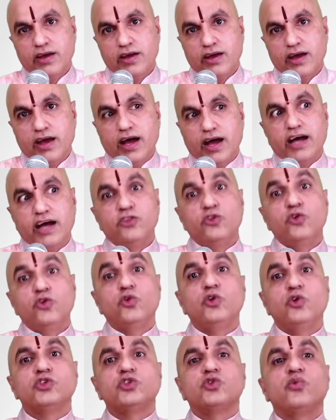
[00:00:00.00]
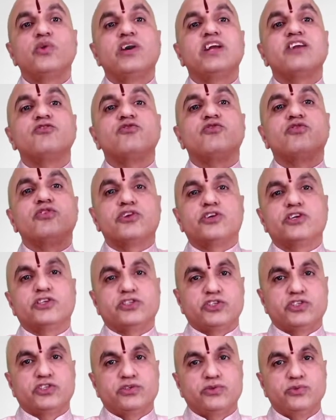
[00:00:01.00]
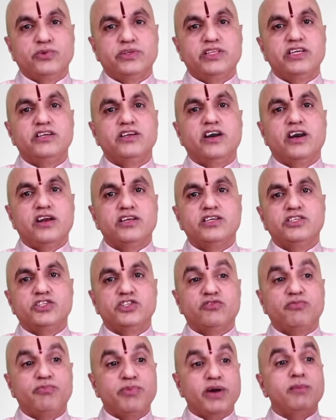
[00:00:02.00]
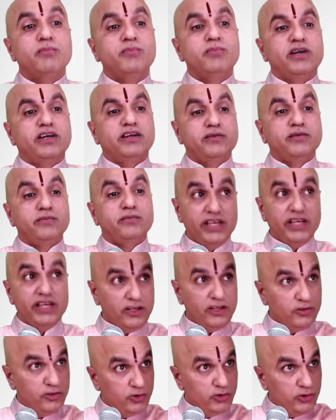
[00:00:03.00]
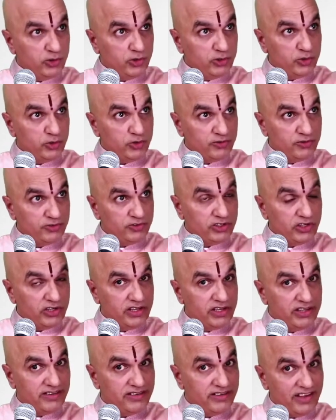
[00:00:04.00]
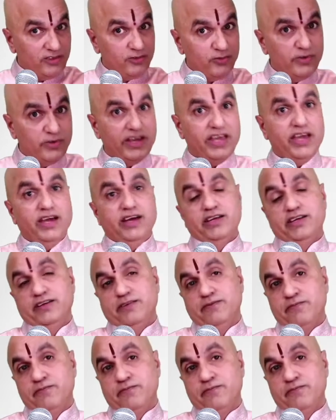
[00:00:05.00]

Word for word: and those well versed with the knowledge of Brahman, meaning those who have studied Tatva Gyan.